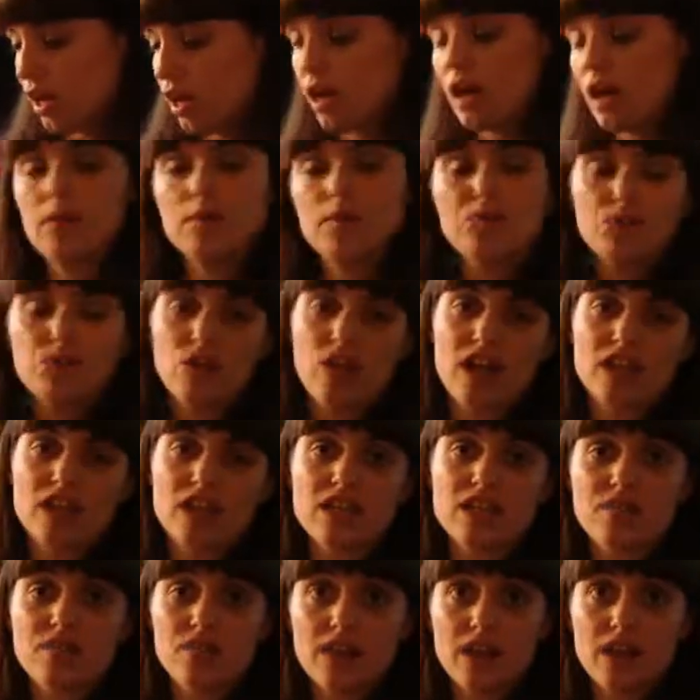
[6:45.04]
If you
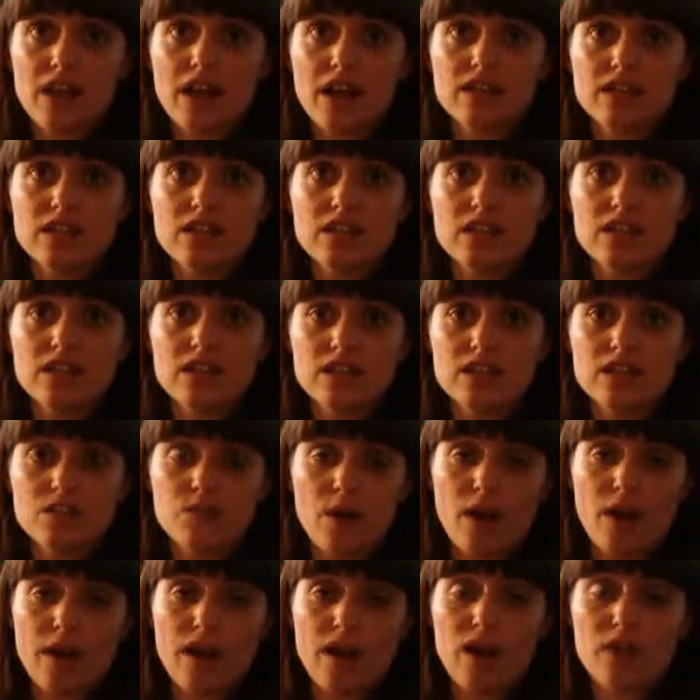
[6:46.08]
guys have any ideas
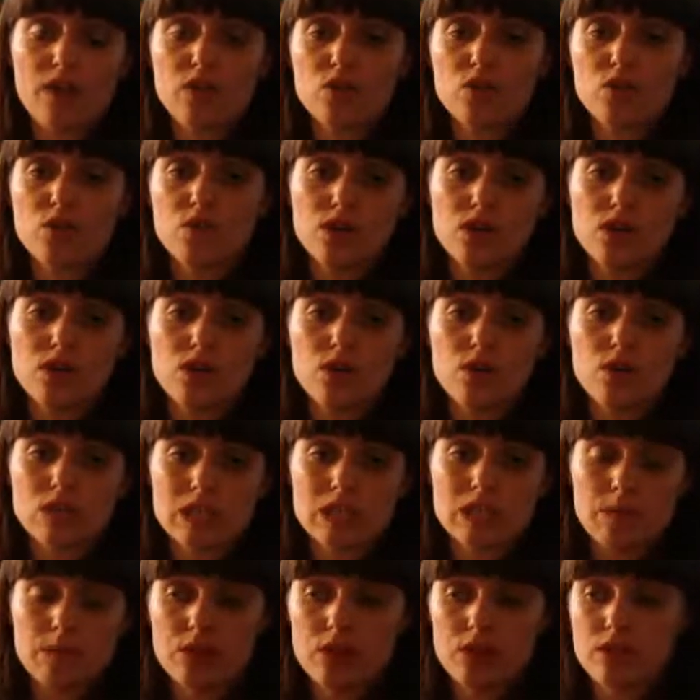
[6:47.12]
for any other videos,
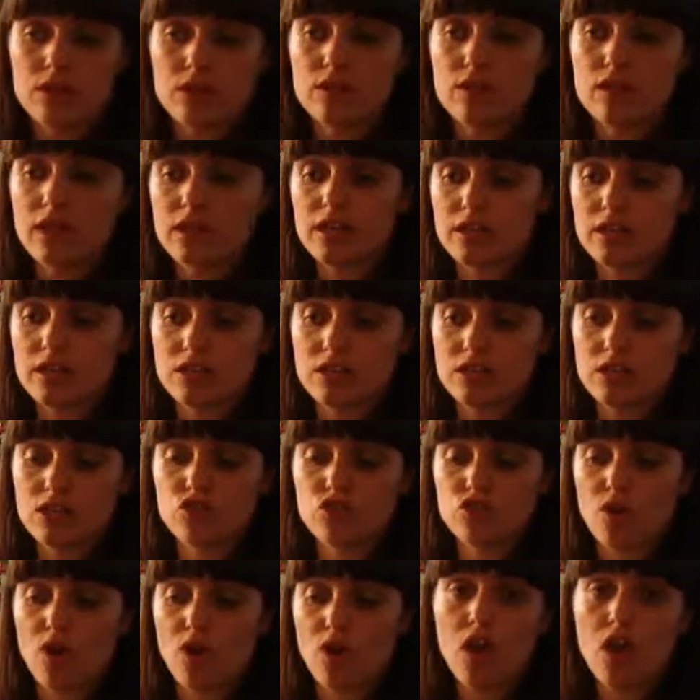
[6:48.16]
something you'd like to
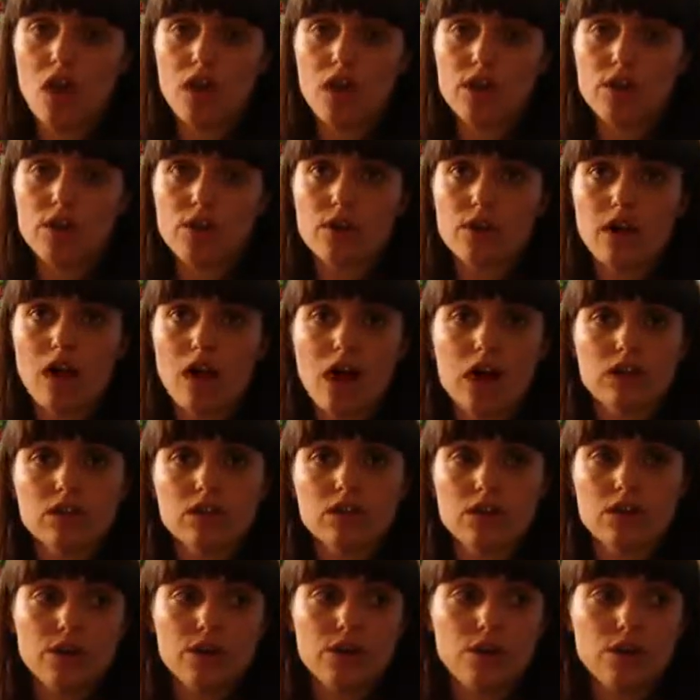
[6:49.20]
see drawn or
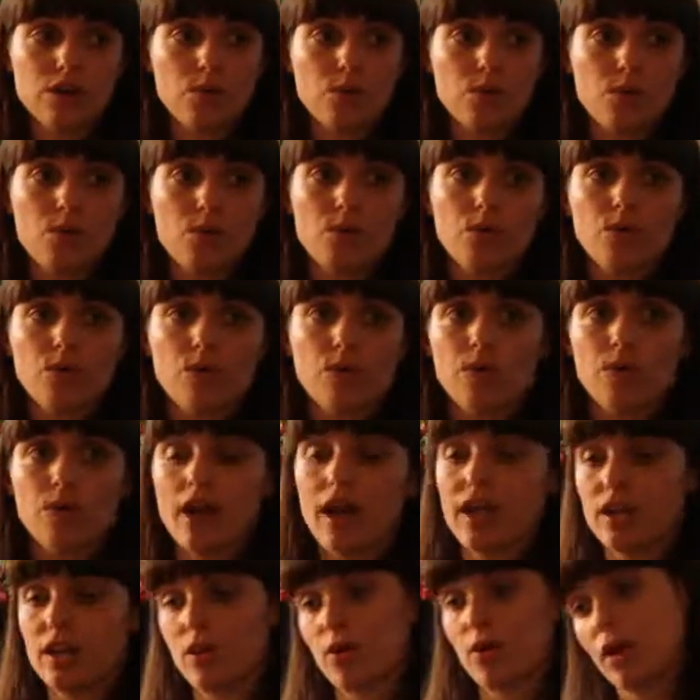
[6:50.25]
colored, or
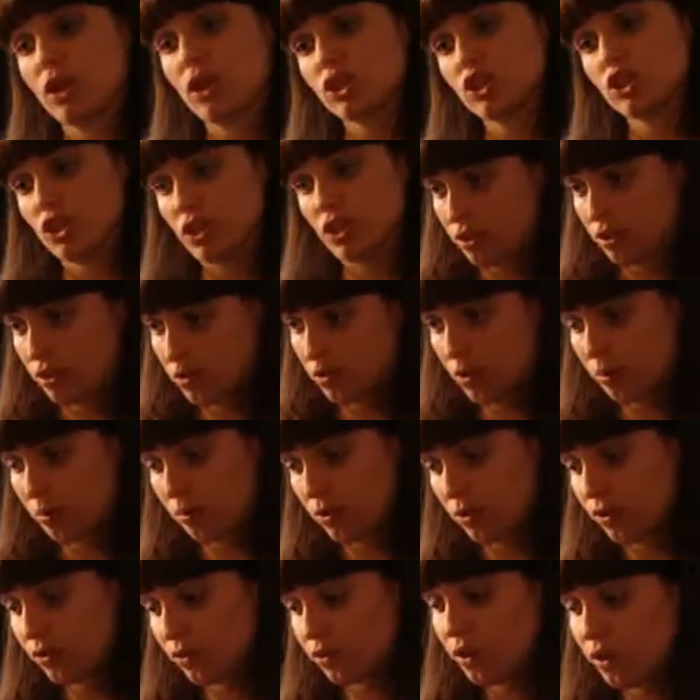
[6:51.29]
any questions or
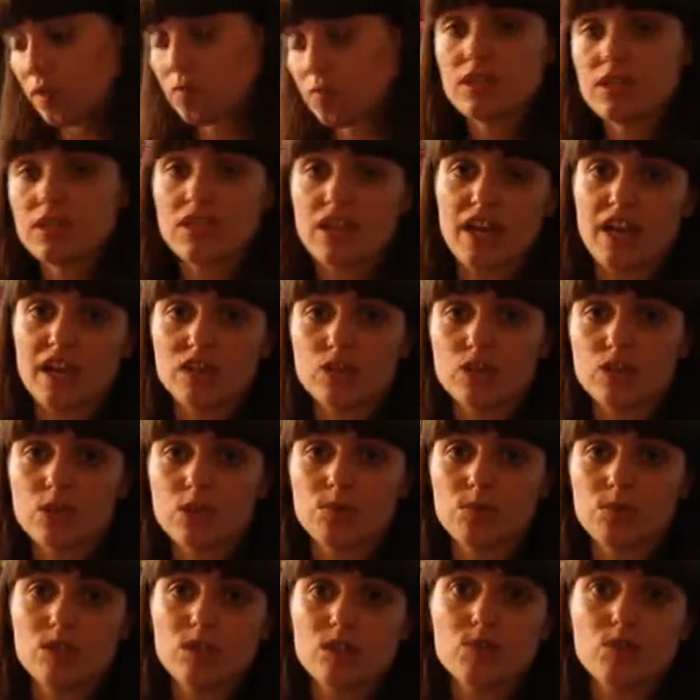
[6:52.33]
something you'd like me to
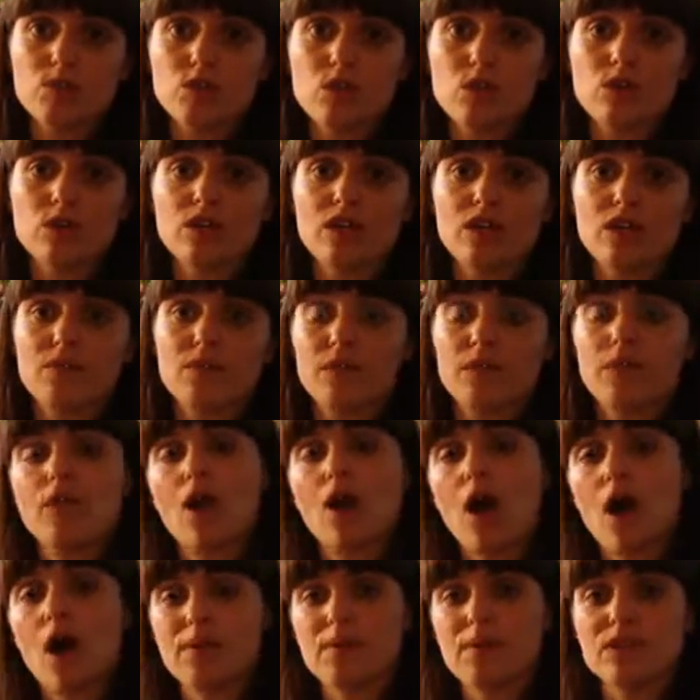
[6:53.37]
answer, please be sure to leave it in
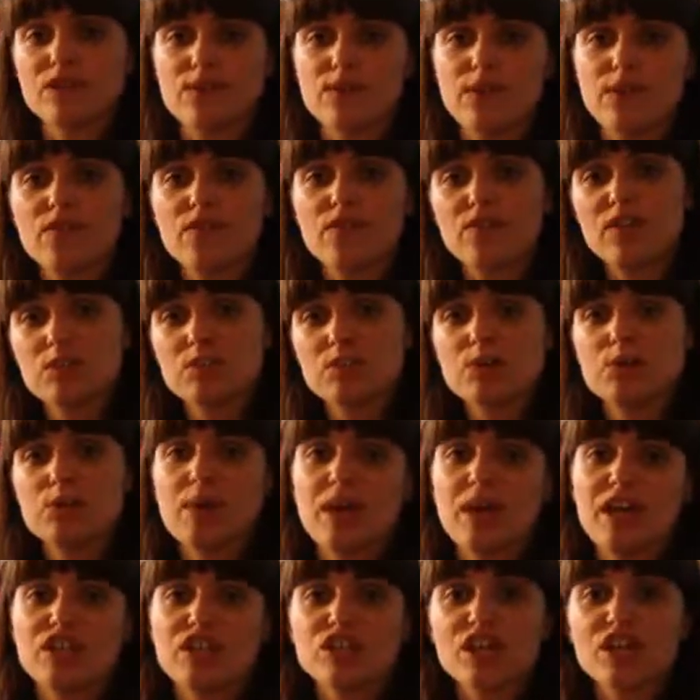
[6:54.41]
the comments or on the
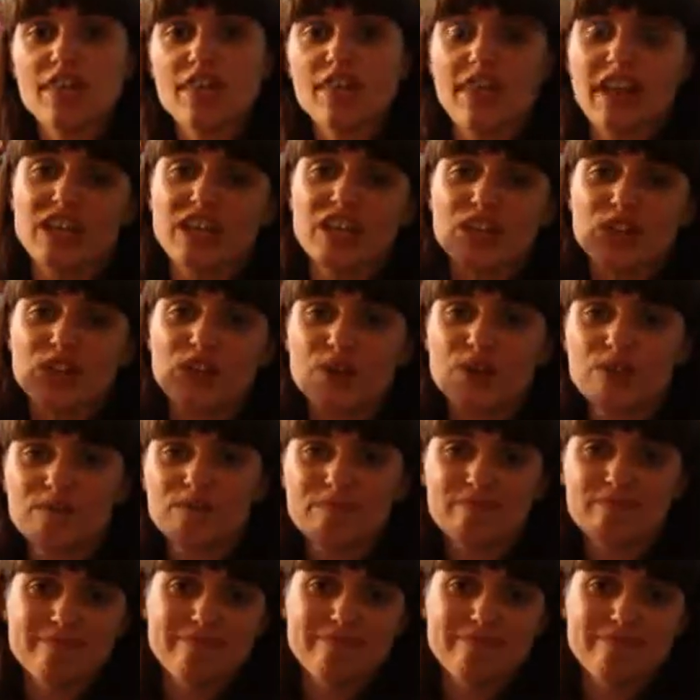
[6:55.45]
Facebook page. Thank you!